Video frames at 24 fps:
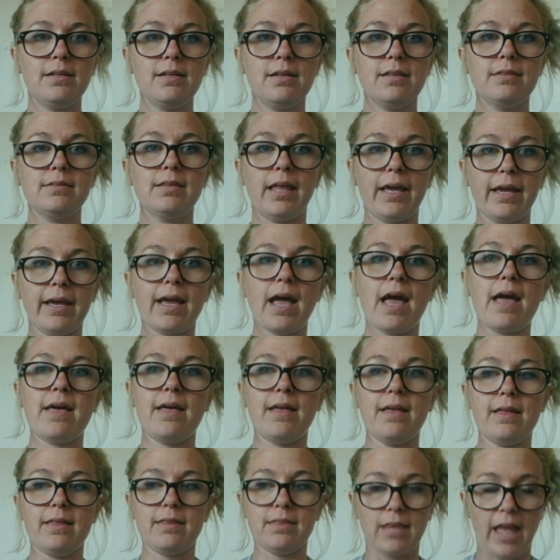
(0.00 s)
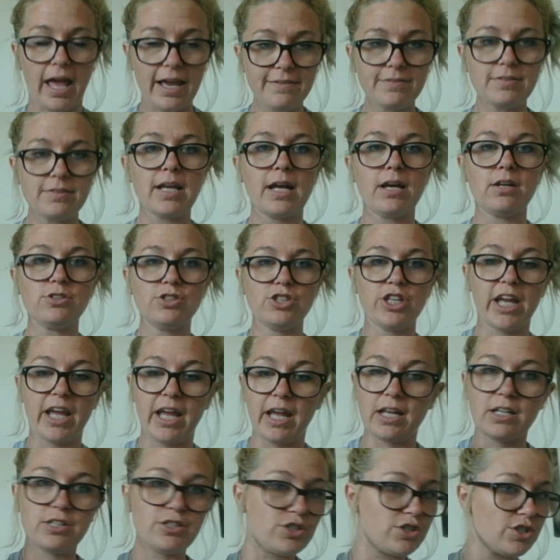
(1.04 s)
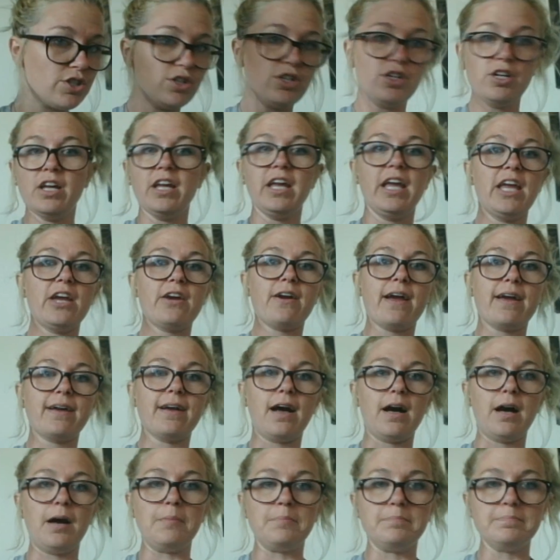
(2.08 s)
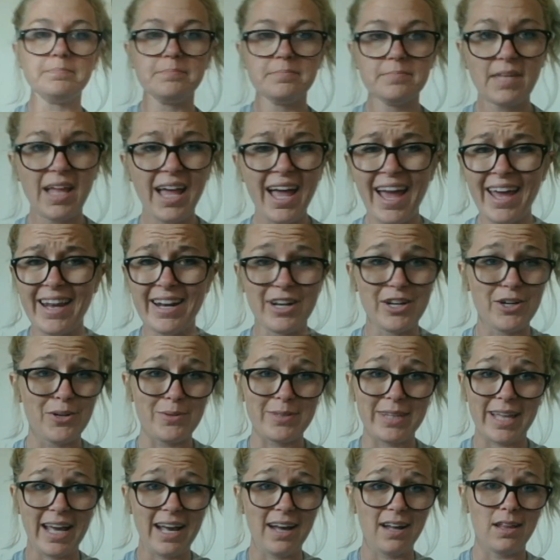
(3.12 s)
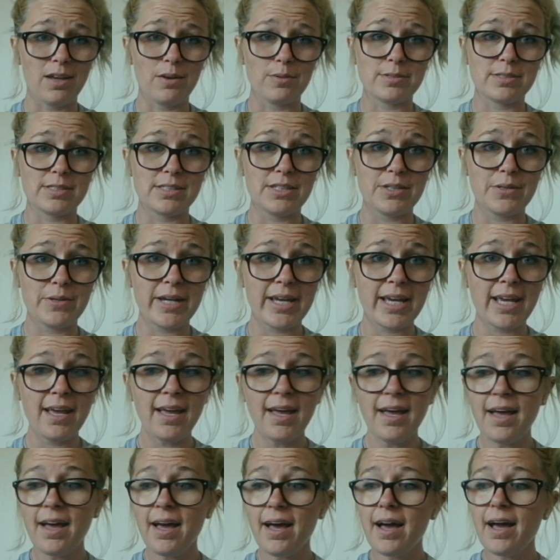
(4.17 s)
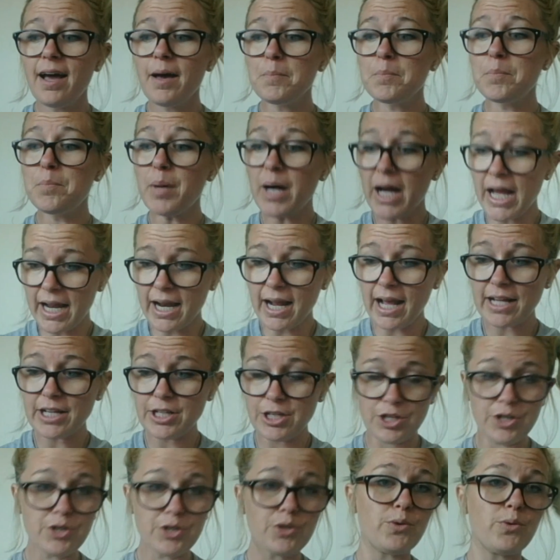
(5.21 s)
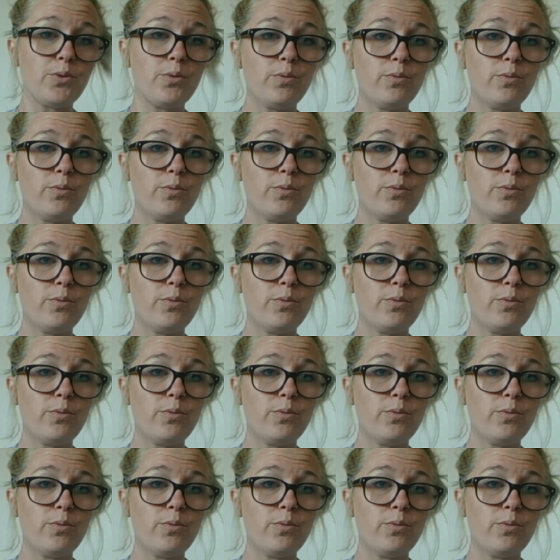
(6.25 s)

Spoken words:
Like, lifestyle change. Here I come. I didn't know what the hell I was doing, but I knew